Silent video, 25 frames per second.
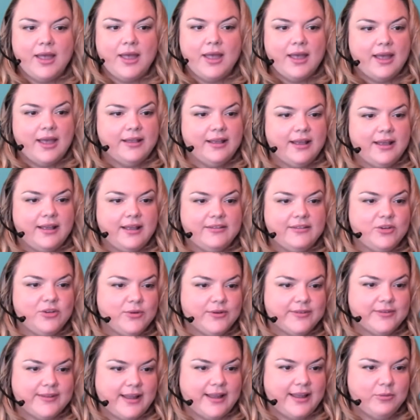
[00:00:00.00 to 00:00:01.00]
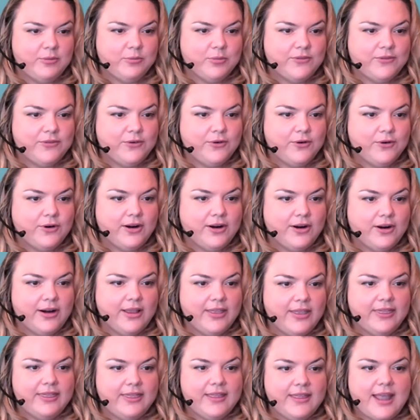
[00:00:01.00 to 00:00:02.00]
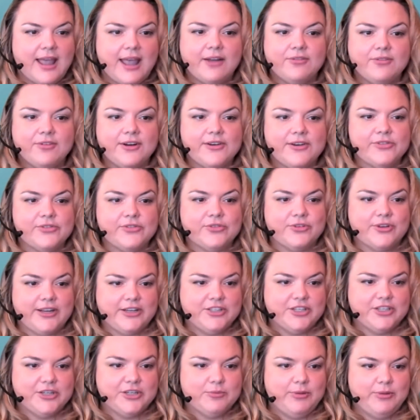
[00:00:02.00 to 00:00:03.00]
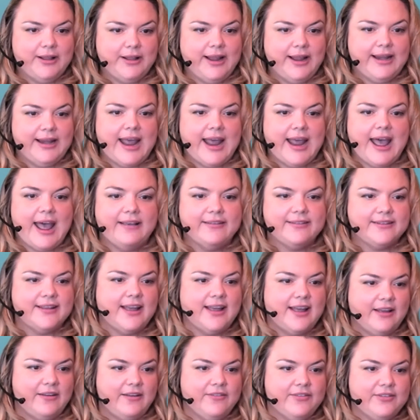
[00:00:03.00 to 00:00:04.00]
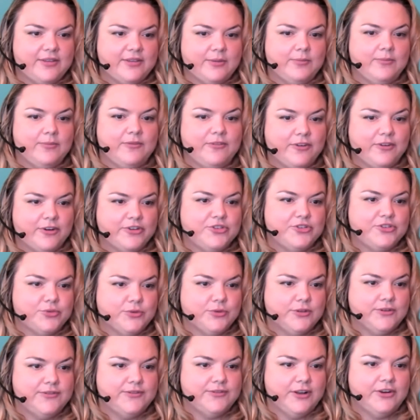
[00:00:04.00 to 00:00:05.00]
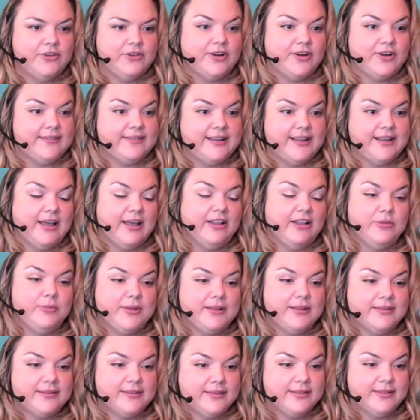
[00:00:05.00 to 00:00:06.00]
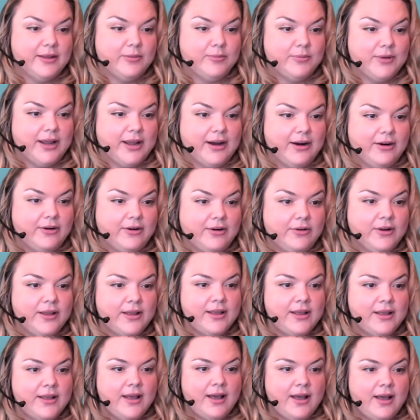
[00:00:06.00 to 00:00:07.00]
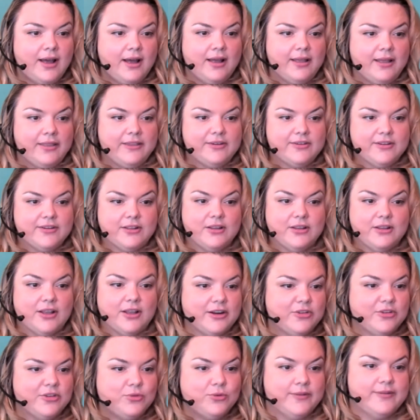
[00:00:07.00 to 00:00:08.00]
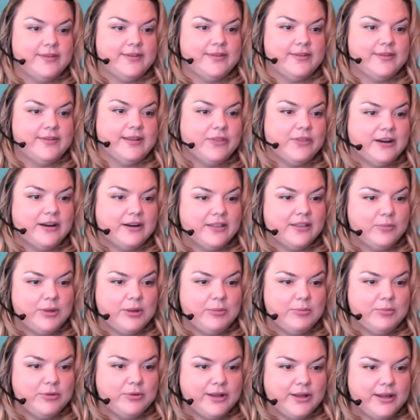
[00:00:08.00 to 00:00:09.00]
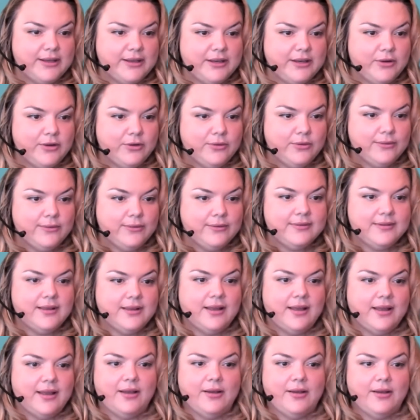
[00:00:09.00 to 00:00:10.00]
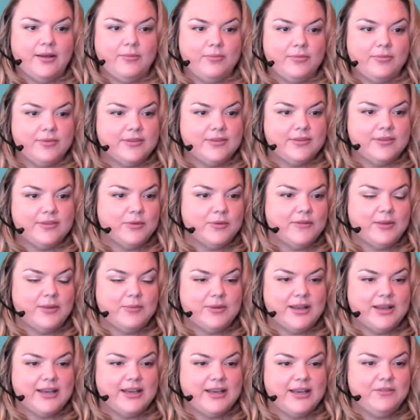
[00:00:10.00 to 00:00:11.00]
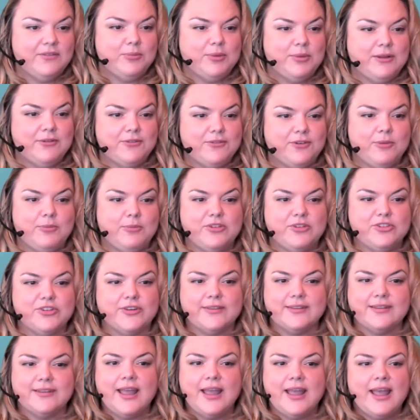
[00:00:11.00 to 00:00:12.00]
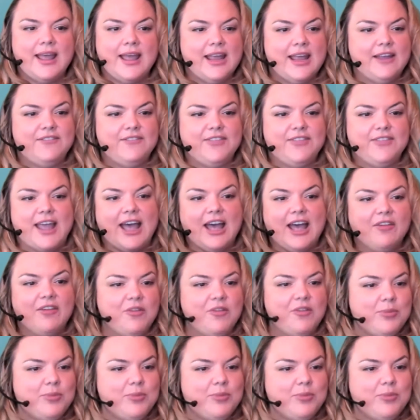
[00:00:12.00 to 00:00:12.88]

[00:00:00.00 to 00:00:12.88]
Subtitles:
as you were saying before, every strategic plan has to have some virtual fundraising elements in them now. There's a lot of tools out there that people can use. Some of them can even be free, but just if they haven't